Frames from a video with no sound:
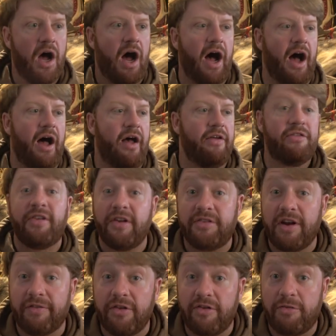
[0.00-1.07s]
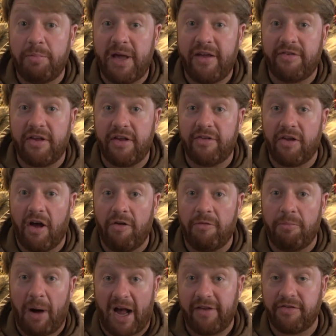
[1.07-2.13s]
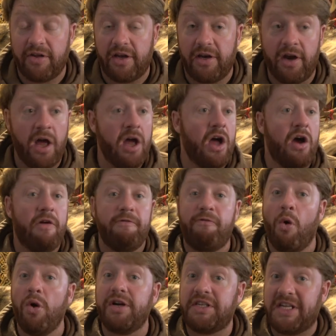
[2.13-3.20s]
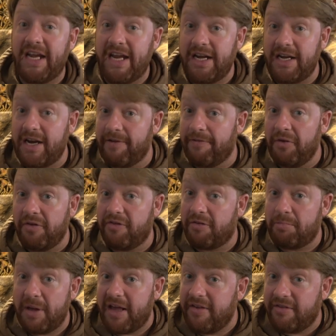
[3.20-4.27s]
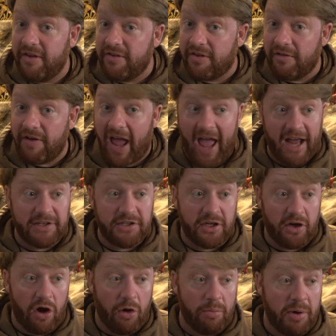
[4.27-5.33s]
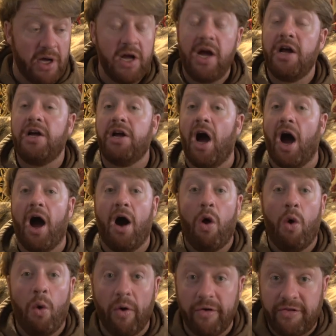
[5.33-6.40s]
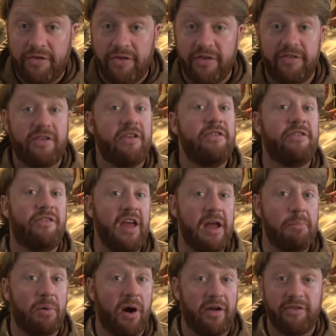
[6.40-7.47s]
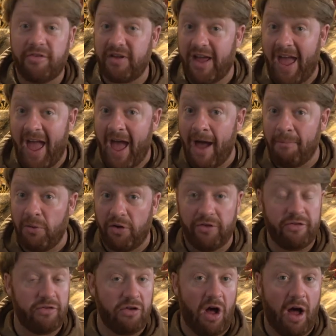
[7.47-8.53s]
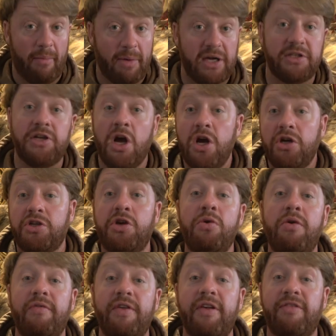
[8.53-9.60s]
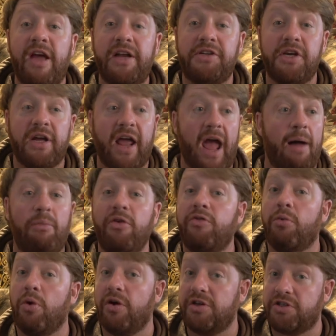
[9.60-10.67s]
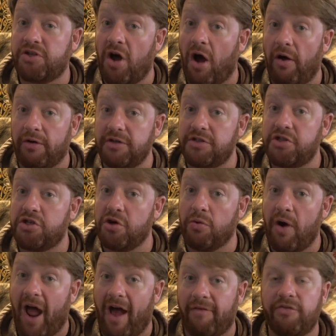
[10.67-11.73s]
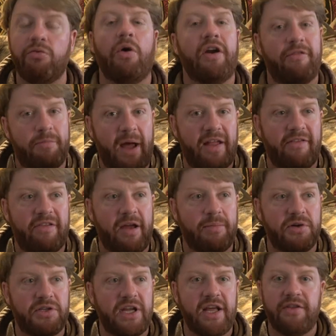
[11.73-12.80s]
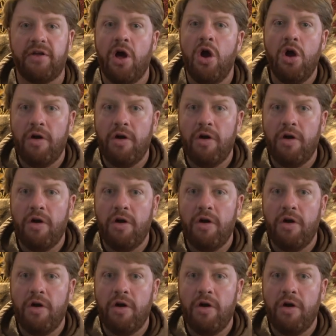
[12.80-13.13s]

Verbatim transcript: Uh, six different species of bison. 14 different species of antelope. Uh, horses, zebras, camels, llamas. Two of these ancient camels were as tall as giraffes. One of them had saber teeth.